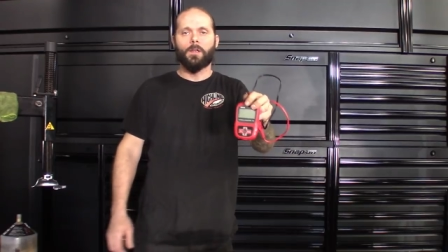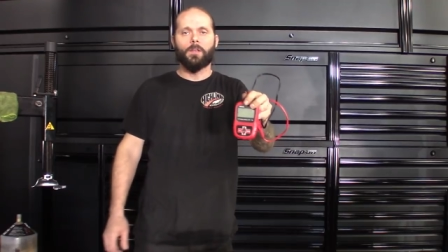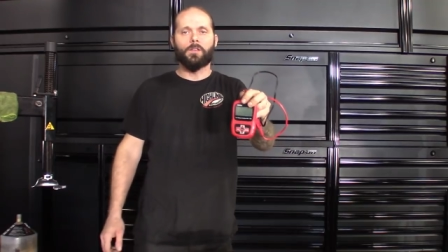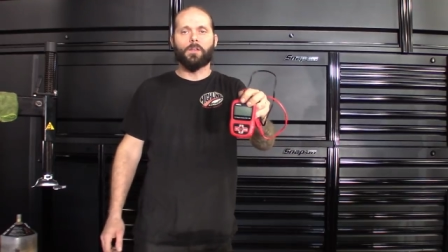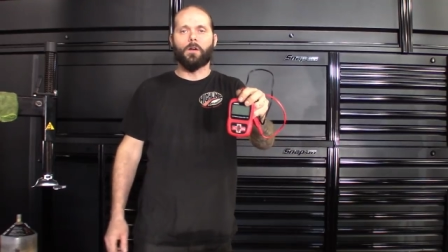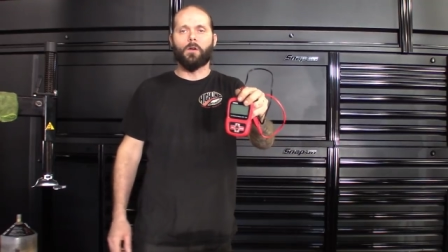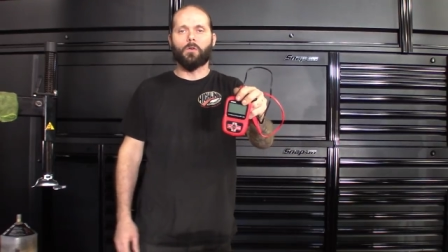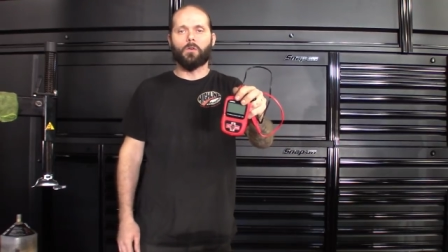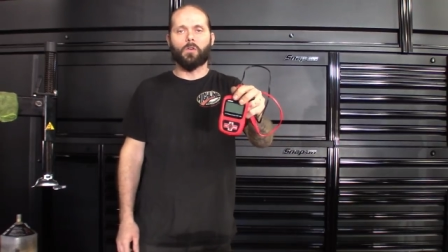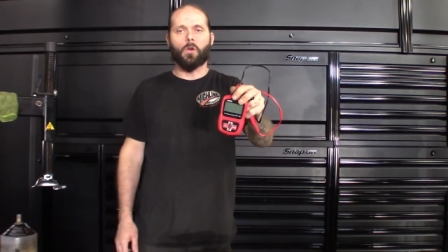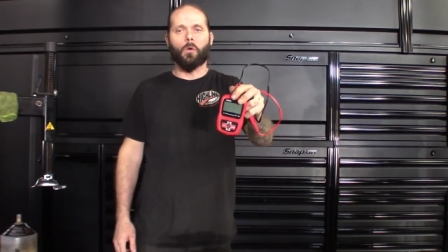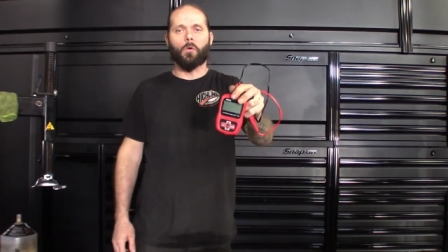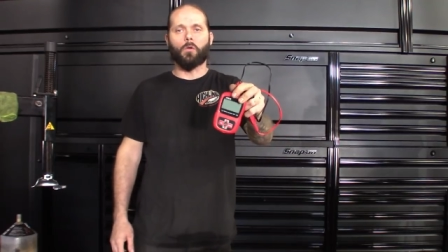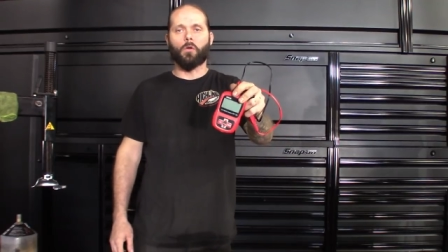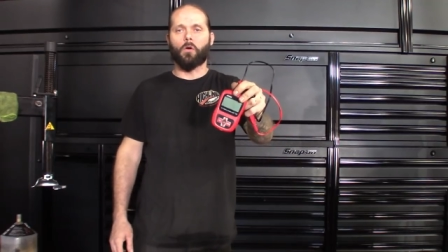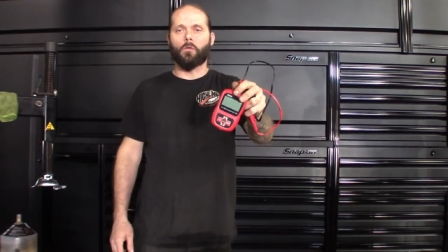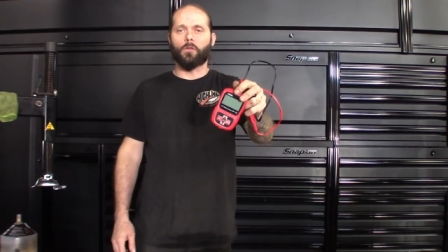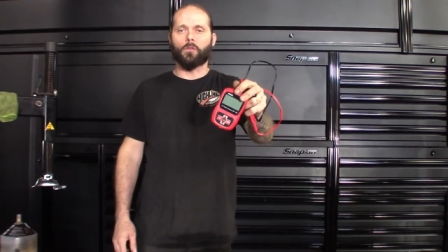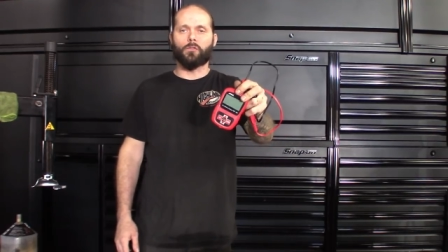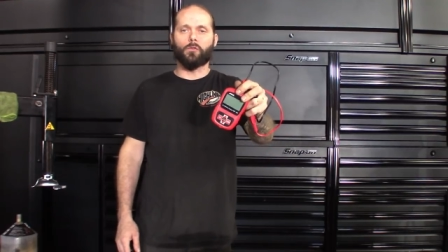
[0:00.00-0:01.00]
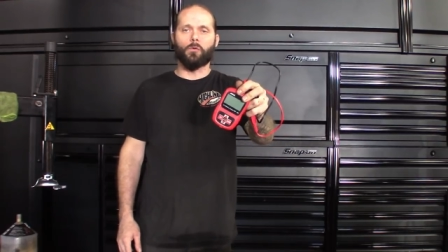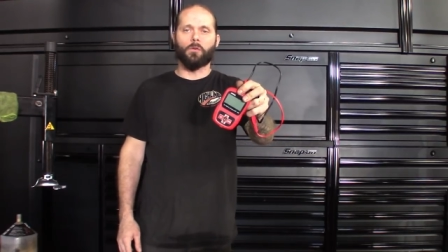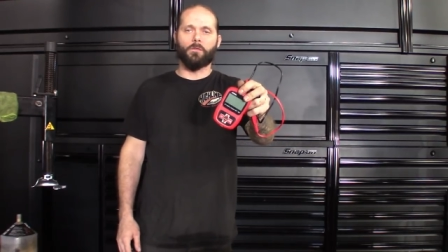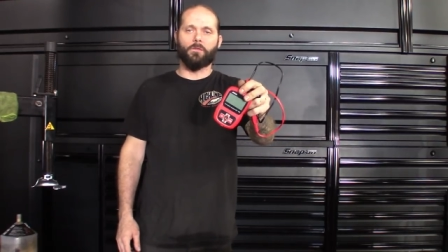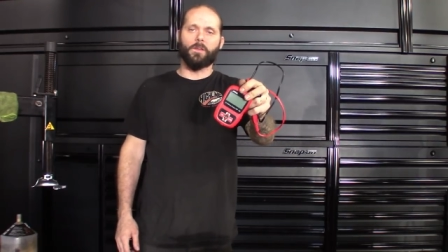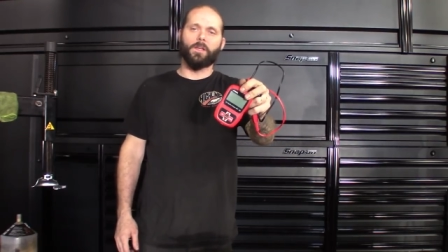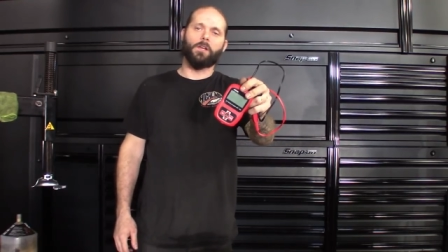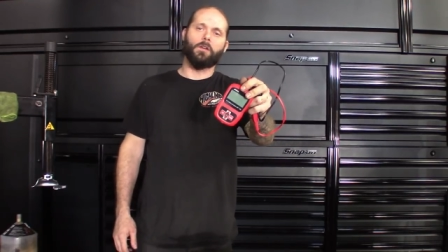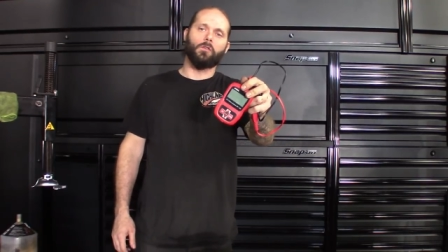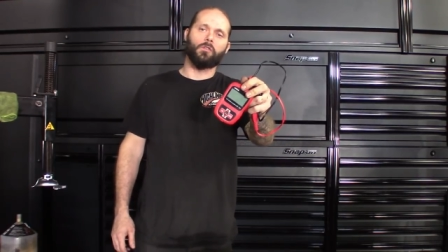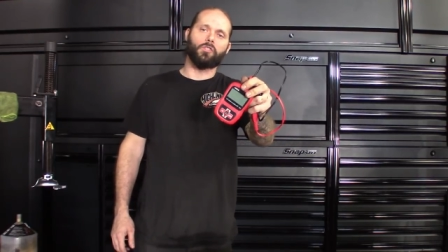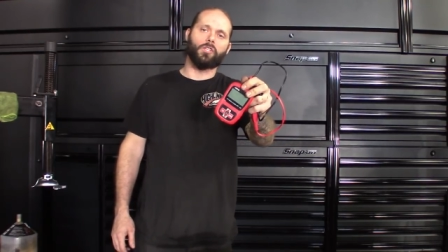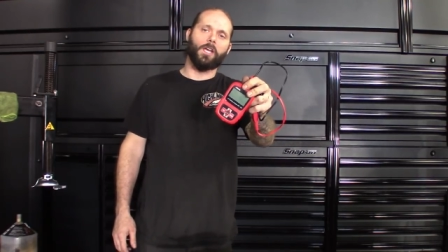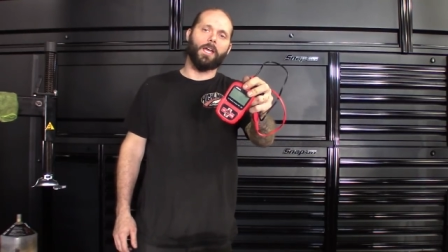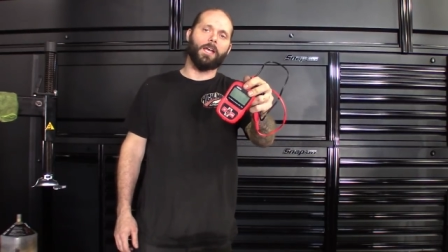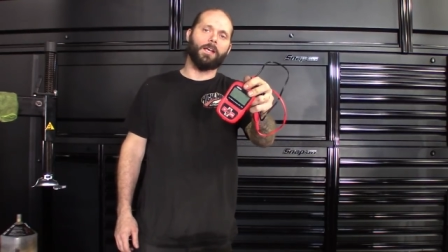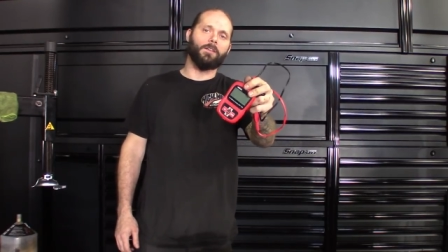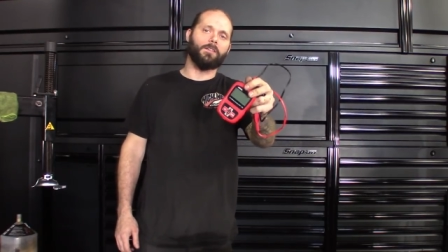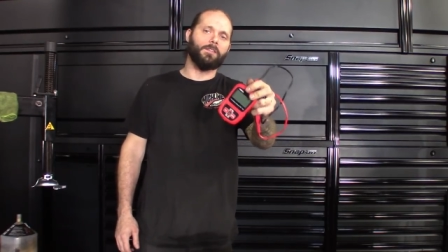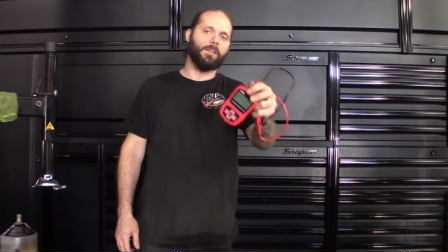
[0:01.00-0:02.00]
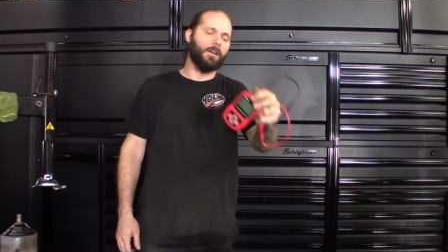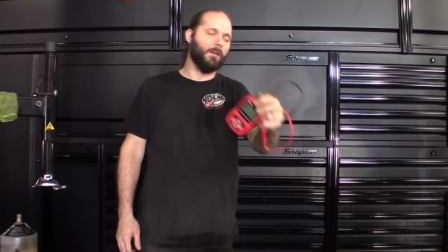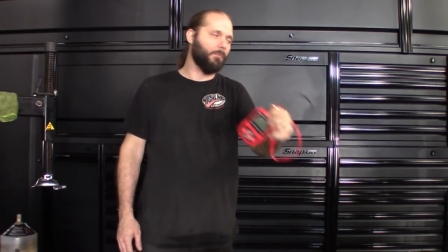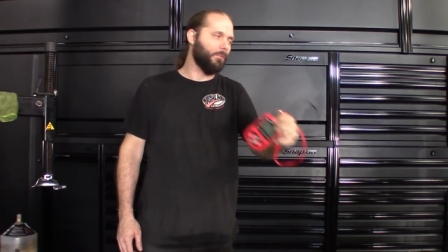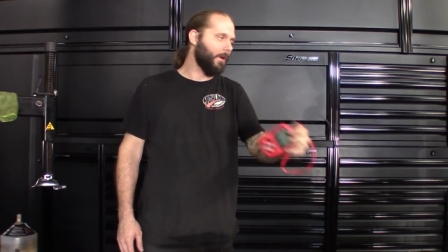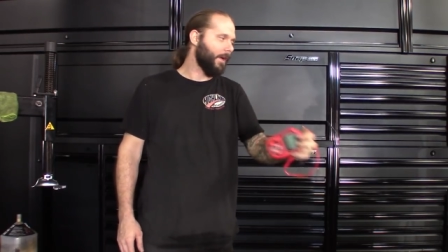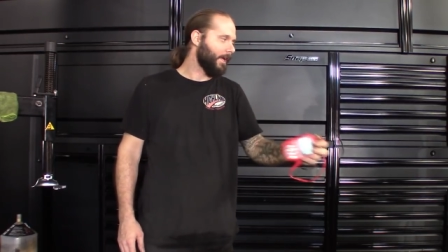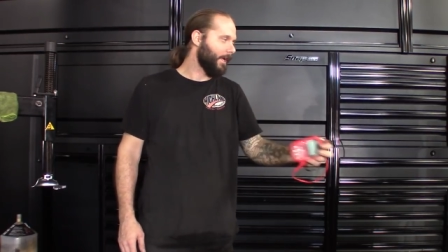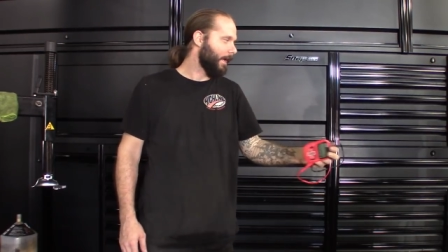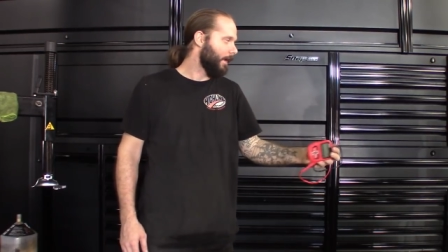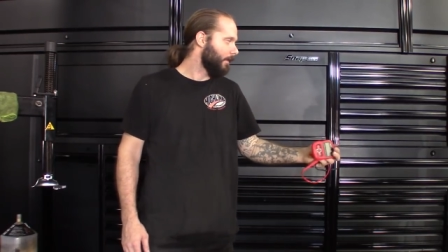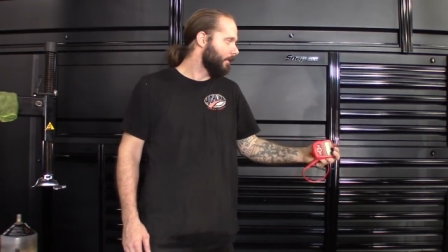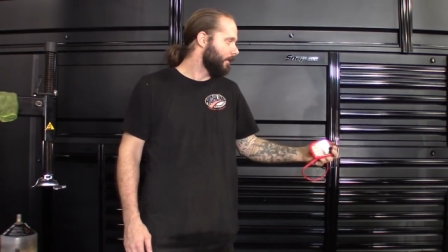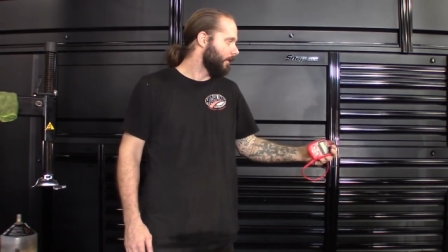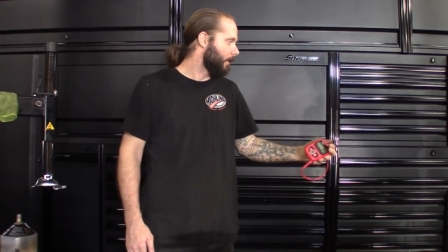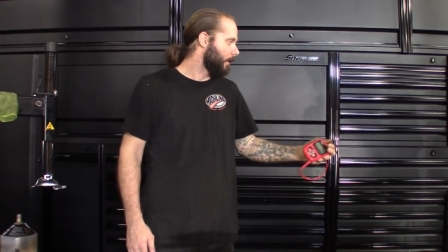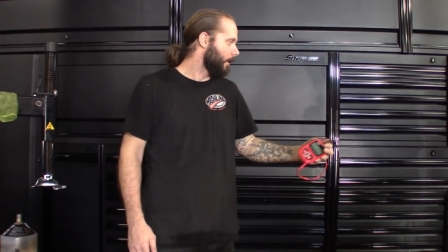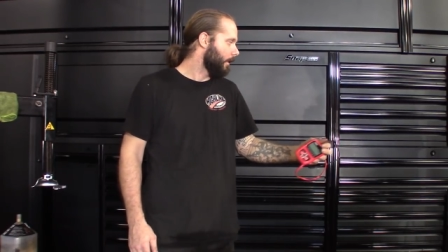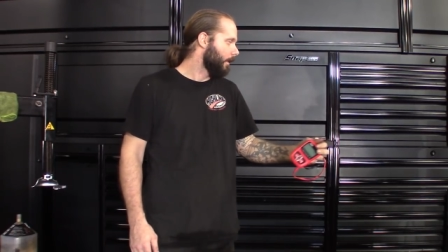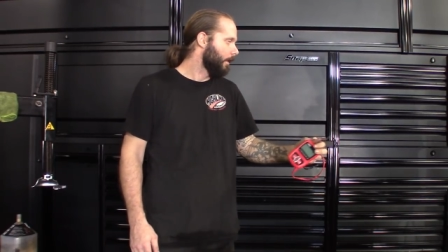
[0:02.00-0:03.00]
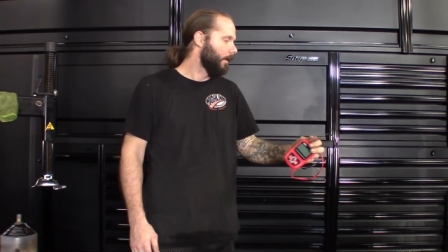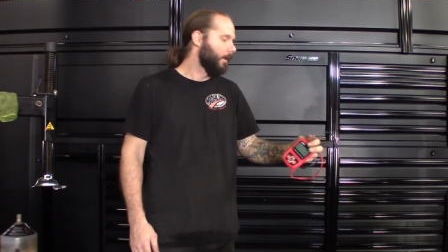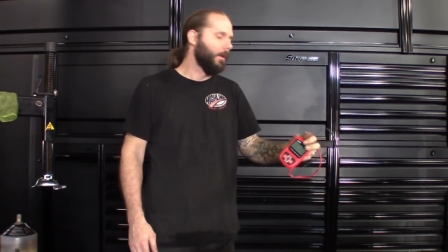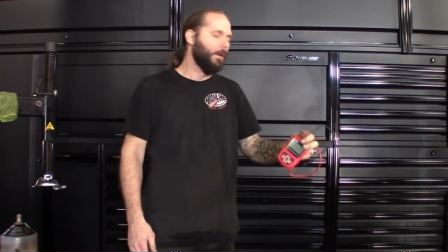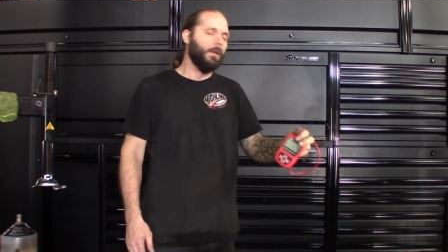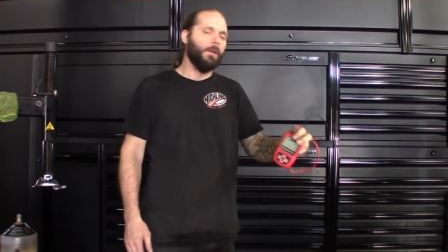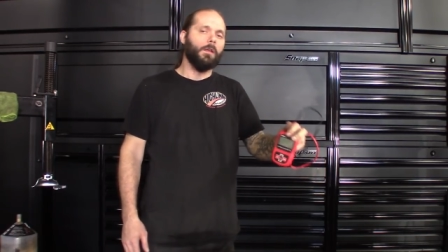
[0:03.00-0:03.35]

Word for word: you know, going over, doing a vehicle check instead of breaking out the